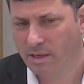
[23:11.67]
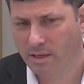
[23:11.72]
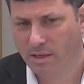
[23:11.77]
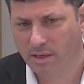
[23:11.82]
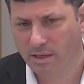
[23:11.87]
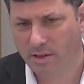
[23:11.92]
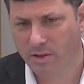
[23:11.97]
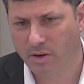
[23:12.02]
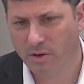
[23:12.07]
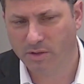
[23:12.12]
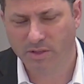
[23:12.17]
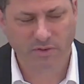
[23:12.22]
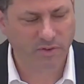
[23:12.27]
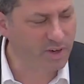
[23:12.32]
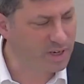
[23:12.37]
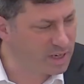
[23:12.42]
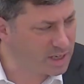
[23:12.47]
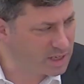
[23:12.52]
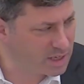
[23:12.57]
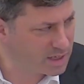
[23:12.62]
He thought it was
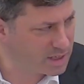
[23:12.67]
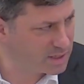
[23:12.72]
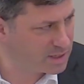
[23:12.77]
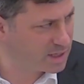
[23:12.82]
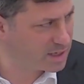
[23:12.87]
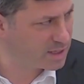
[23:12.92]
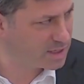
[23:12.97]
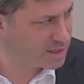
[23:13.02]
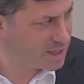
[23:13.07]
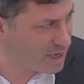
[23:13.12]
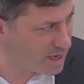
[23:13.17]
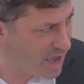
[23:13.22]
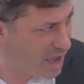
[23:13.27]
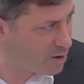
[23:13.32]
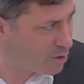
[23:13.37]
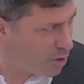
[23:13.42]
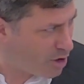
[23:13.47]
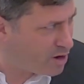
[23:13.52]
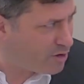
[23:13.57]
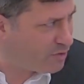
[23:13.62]
funny. Like, take
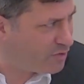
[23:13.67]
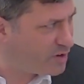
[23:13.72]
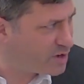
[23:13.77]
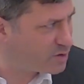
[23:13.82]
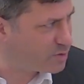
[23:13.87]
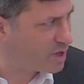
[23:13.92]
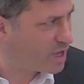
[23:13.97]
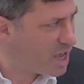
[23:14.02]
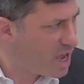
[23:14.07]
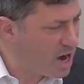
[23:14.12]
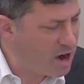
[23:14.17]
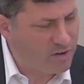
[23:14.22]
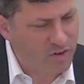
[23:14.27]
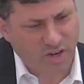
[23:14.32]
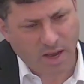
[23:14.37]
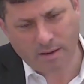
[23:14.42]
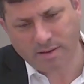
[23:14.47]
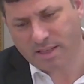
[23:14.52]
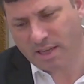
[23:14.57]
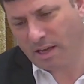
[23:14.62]
out all your fish. Erev
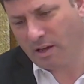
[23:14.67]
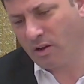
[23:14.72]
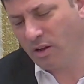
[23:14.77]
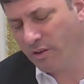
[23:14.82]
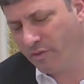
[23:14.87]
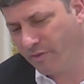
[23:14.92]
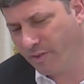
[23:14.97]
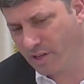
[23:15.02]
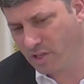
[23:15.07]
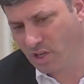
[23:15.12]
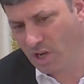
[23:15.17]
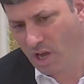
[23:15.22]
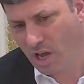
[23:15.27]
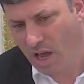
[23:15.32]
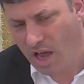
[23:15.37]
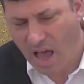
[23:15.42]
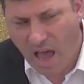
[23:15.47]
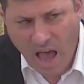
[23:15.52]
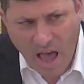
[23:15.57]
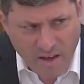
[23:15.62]
Shabbos, take out all your fish.
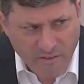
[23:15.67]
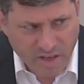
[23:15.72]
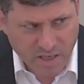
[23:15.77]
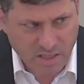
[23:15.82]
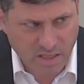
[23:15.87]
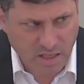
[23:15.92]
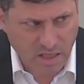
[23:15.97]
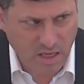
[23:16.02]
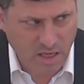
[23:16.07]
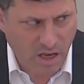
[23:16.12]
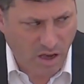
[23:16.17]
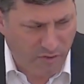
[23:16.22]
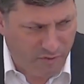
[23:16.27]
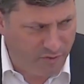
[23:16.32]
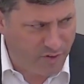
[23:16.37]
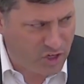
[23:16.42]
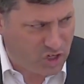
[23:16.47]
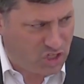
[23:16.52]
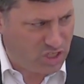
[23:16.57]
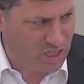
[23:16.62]
Obviously, a
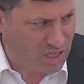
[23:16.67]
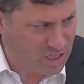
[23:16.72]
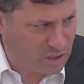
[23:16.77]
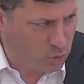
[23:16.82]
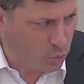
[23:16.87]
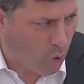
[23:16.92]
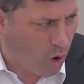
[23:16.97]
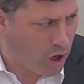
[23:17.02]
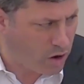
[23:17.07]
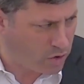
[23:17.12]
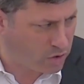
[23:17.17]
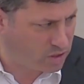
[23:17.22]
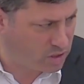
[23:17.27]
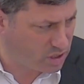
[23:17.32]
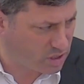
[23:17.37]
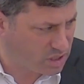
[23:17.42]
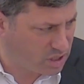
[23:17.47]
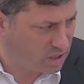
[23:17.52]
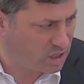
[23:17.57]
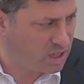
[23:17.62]
fish needs water
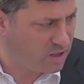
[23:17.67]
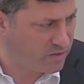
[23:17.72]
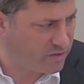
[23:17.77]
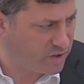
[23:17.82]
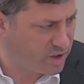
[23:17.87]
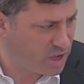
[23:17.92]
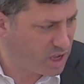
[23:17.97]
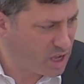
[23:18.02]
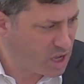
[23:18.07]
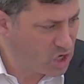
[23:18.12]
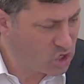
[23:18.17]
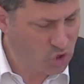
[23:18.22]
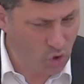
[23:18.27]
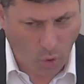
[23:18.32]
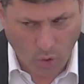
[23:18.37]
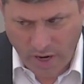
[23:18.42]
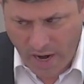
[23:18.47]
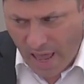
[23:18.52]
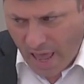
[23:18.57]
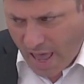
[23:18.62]
to, to live.
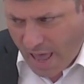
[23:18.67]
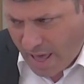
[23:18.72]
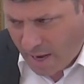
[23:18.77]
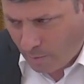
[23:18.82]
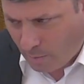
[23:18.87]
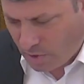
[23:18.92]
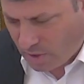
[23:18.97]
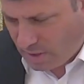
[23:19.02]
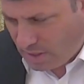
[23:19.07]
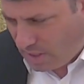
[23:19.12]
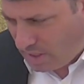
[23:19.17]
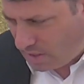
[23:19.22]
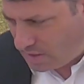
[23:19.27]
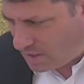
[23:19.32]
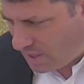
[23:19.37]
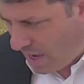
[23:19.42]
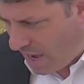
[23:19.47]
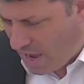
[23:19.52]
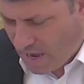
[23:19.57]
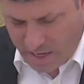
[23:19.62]
So an animal
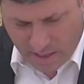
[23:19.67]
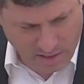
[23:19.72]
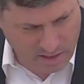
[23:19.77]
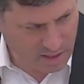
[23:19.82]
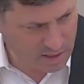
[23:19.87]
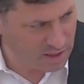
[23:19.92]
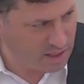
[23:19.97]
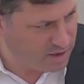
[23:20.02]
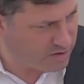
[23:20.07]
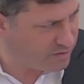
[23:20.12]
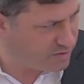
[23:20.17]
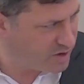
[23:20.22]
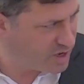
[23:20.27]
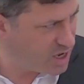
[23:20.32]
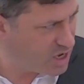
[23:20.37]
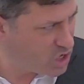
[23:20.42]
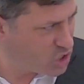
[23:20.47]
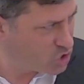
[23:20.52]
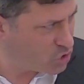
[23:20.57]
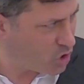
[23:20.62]
needs hay to live.
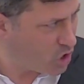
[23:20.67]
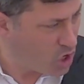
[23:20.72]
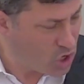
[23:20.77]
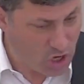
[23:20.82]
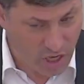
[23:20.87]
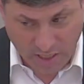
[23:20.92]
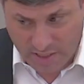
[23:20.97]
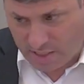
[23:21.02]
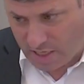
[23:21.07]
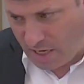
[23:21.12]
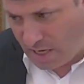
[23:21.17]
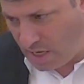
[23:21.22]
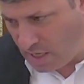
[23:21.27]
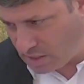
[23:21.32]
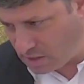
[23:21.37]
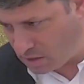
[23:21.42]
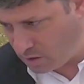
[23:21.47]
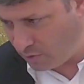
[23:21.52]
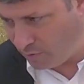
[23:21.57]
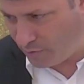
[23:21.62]
So it's an
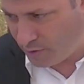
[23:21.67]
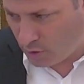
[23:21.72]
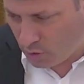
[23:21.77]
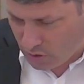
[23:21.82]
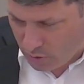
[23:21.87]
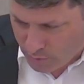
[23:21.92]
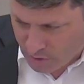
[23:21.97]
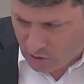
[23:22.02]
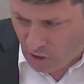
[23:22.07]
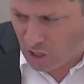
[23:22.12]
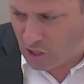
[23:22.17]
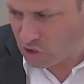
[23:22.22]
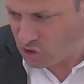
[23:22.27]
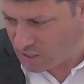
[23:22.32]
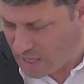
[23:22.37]
Issur for you to be toilet.